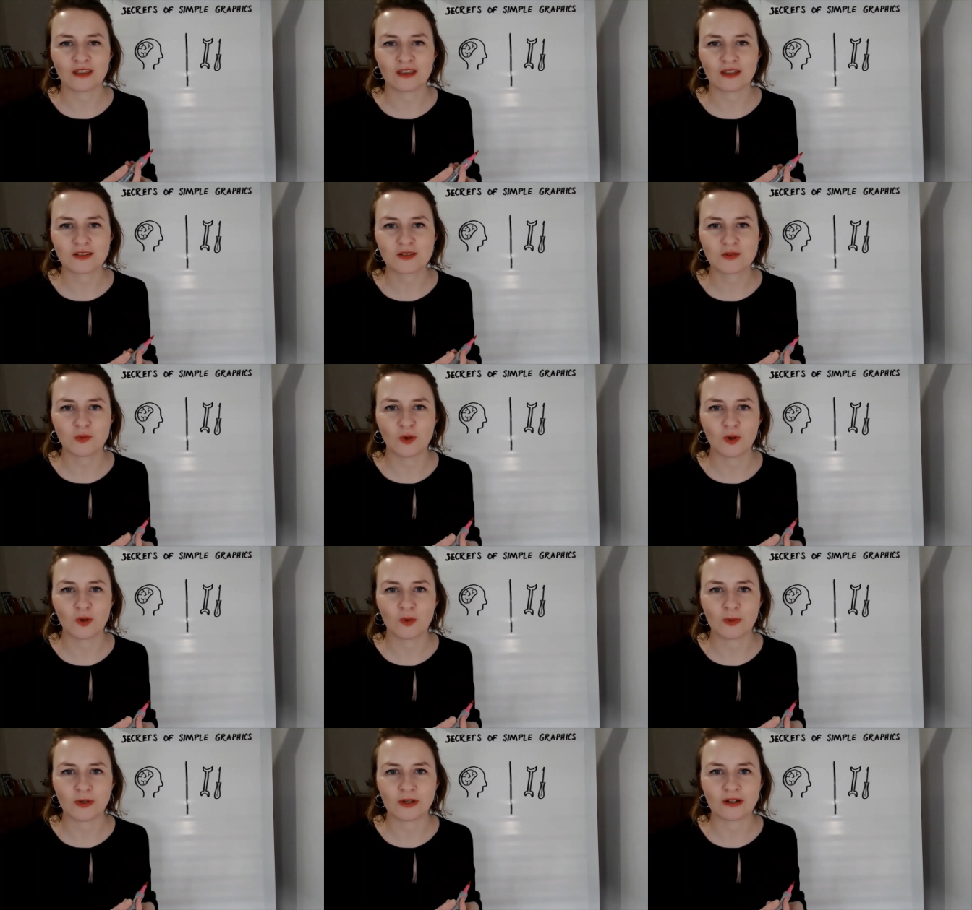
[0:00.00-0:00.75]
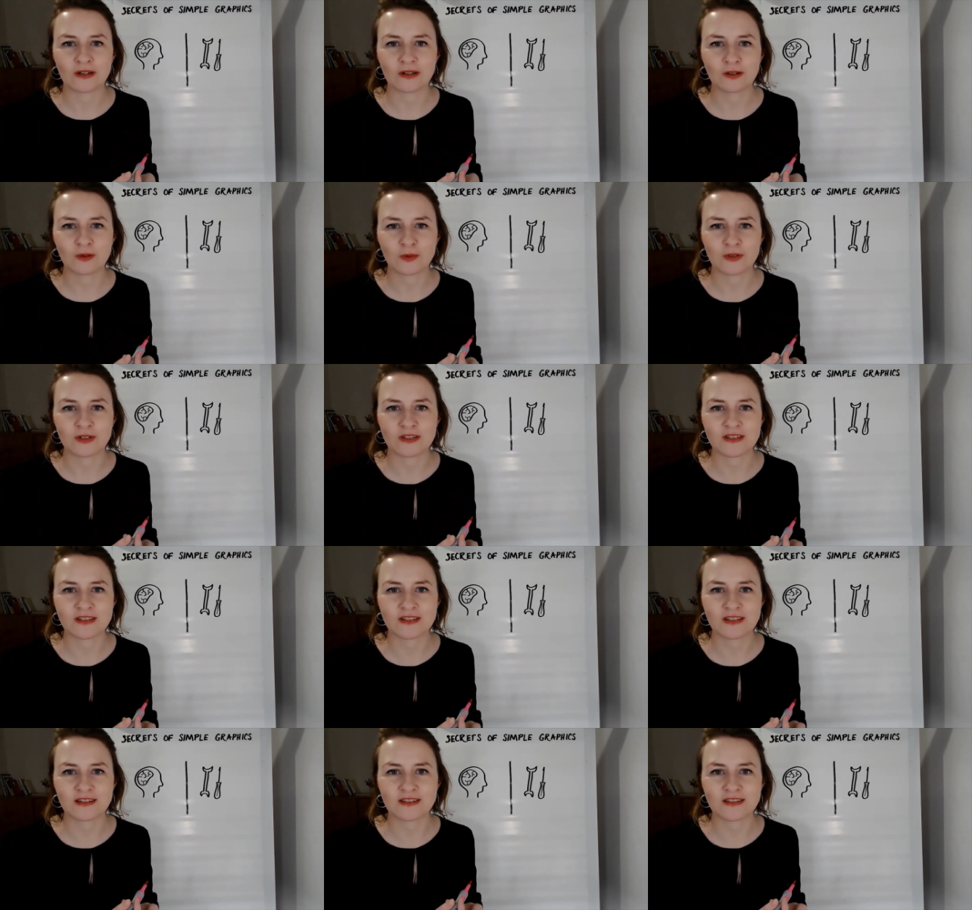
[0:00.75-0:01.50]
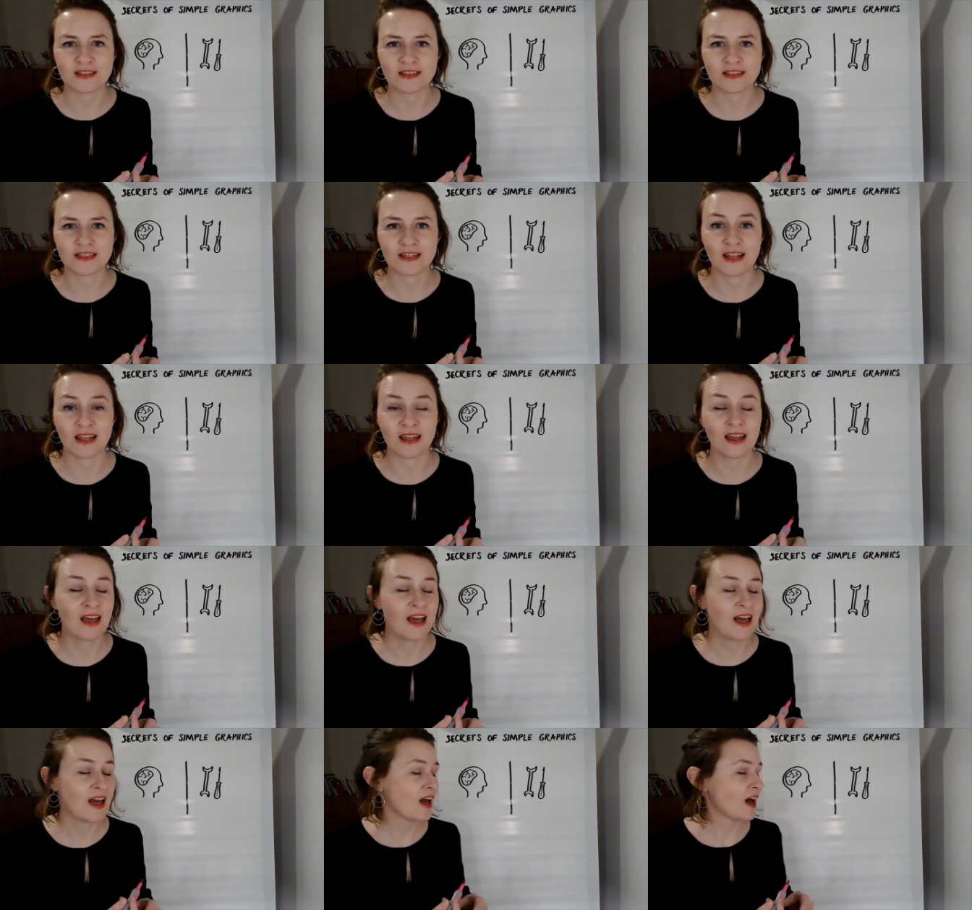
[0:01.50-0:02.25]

That's what we're discussing today.